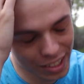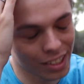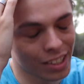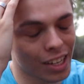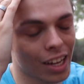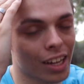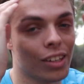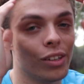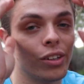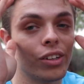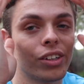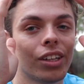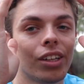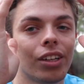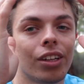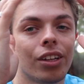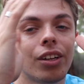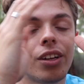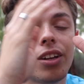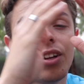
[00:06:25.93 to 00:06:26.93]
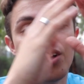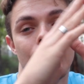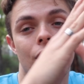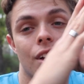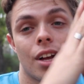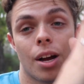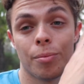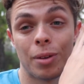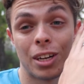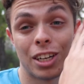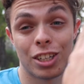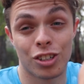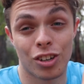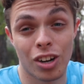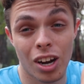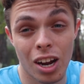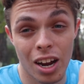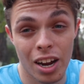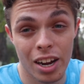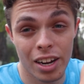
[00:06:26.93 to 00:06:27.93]
just like, look, I'm
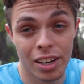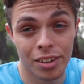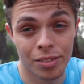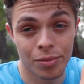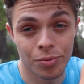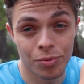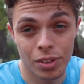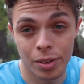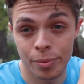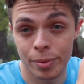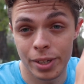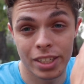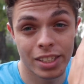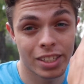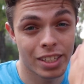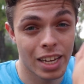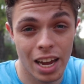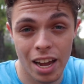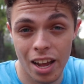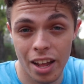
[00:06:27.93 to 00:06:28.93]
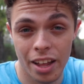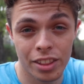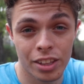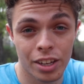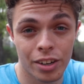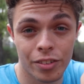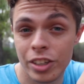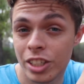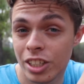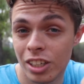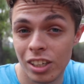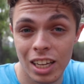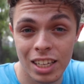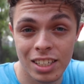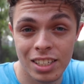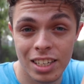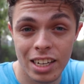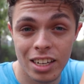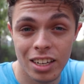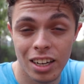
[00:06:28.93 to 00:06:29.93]
gonna scan the original
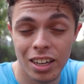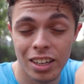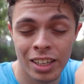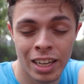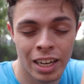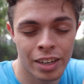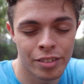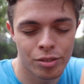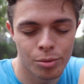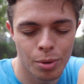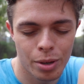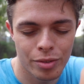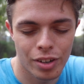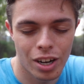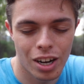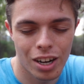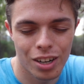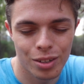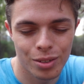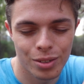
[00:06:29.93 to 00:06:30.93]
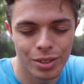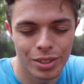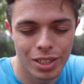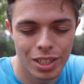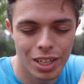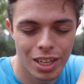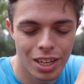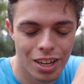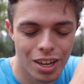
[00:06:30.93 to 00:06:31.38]
SD card again for my files,